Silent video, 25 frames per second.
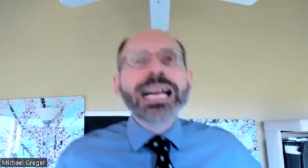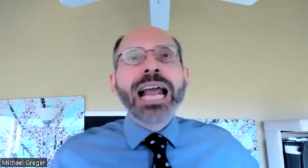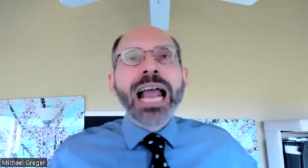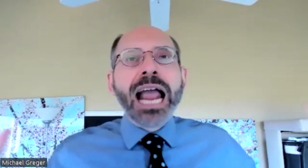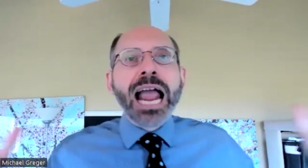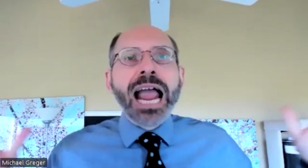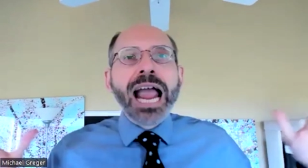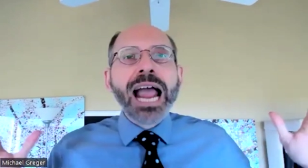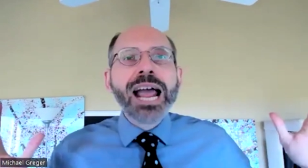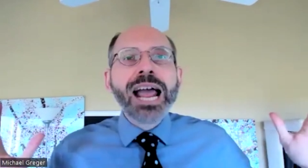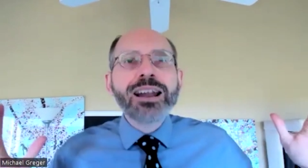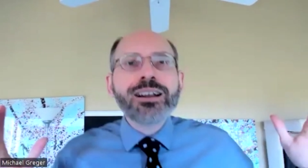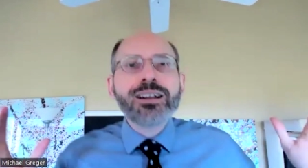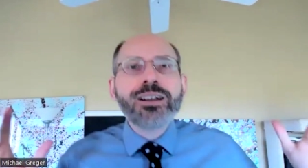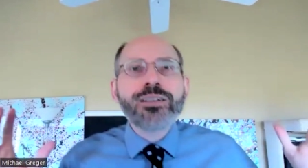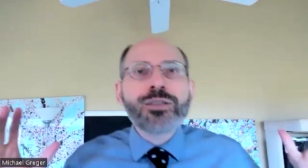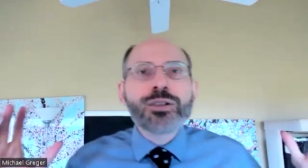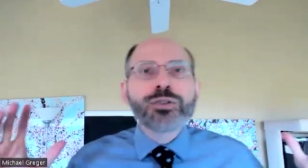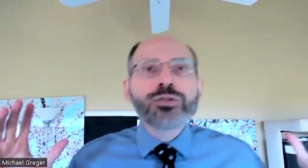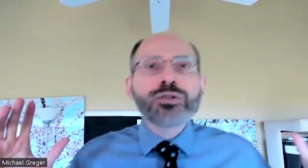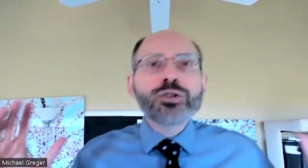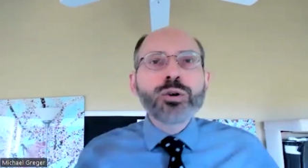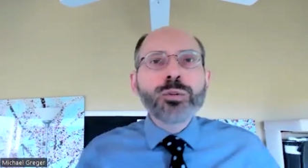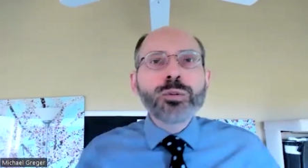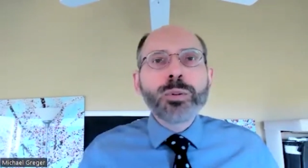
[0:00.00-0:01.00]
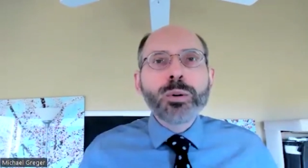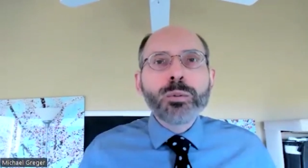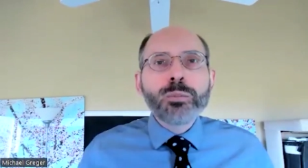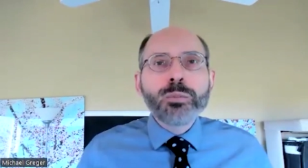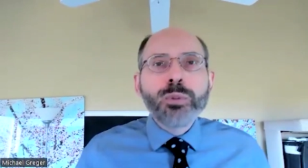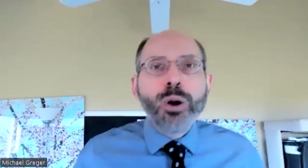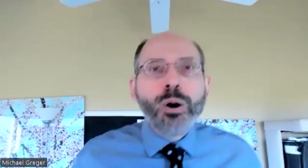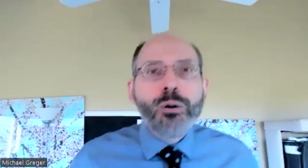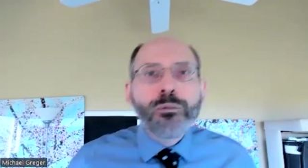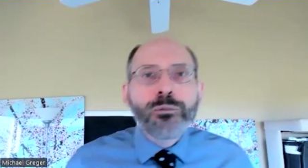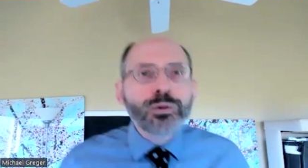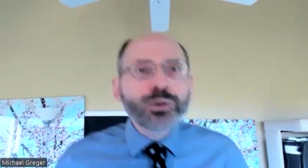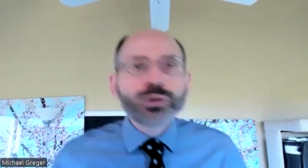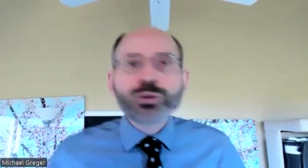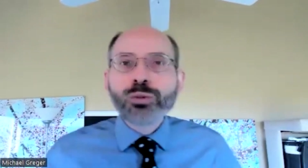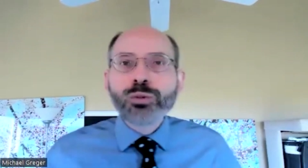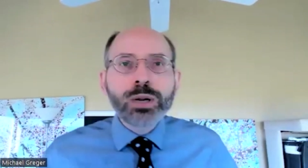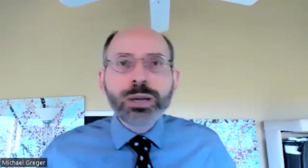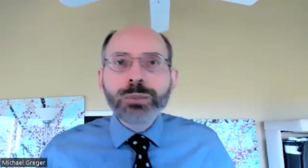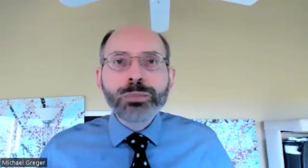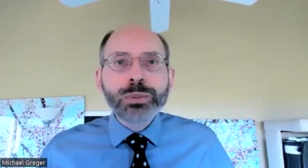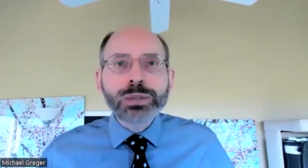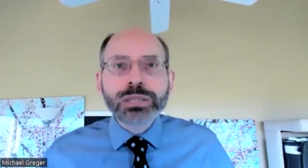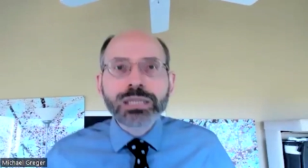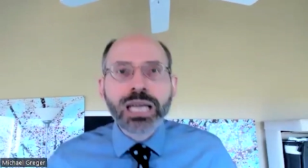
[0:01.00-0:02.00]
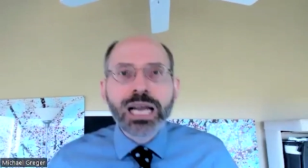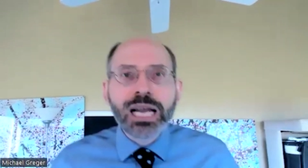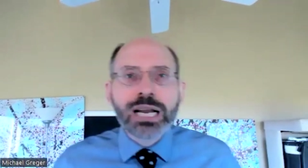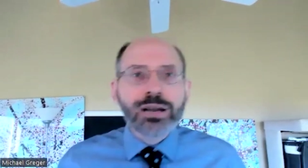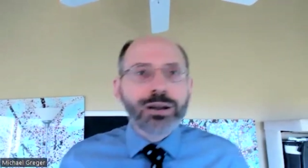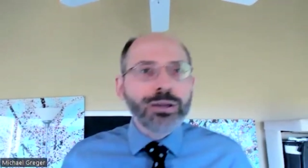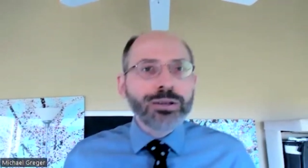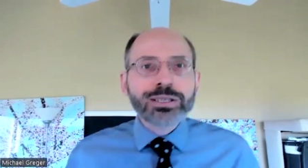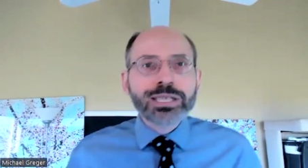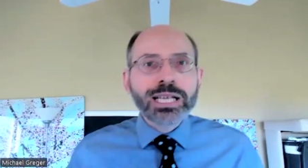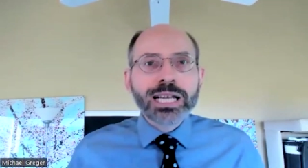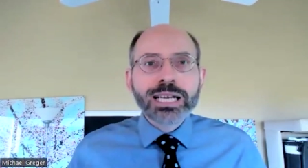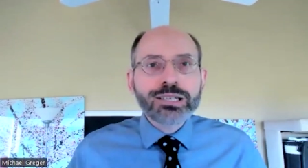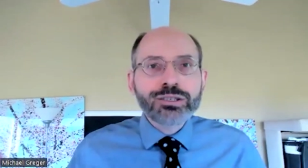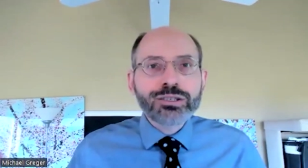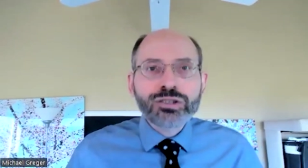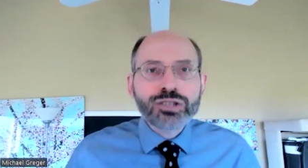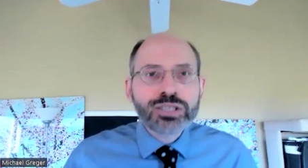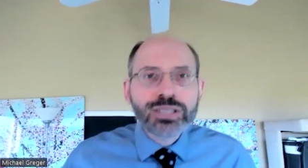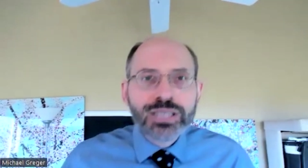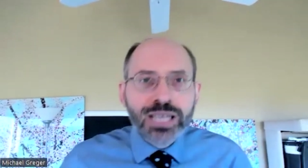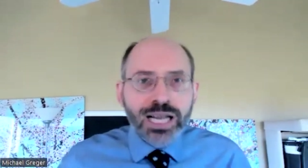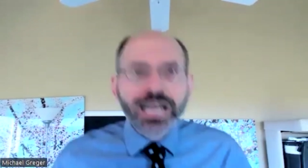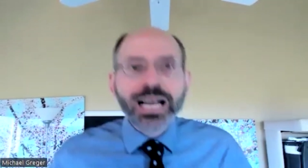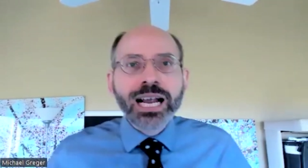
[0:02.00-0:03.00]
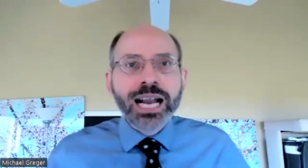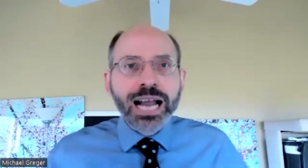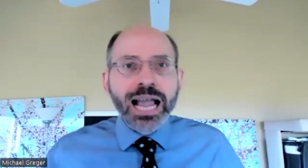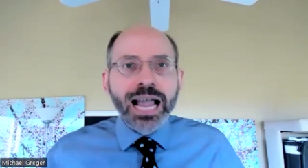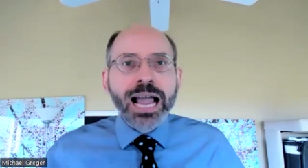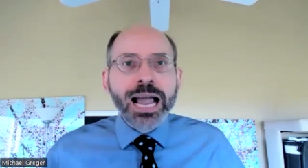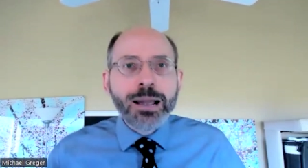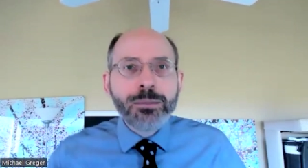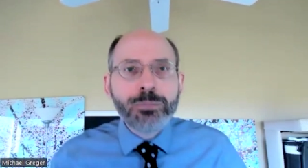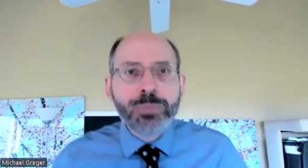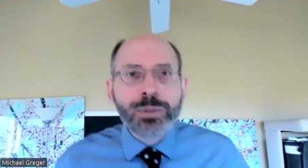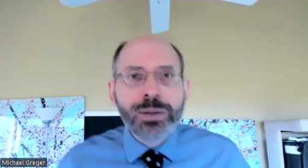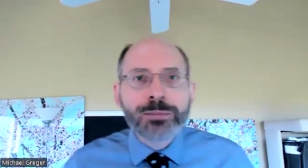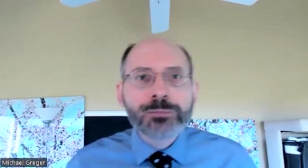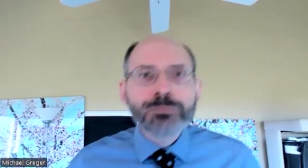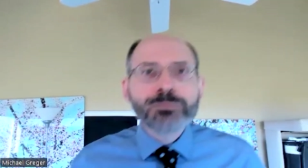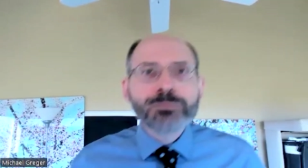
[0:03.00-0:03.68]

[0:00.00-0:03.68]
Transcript: ad on the Super Bowl for sweet potatoes. Like, it's just not going to happen.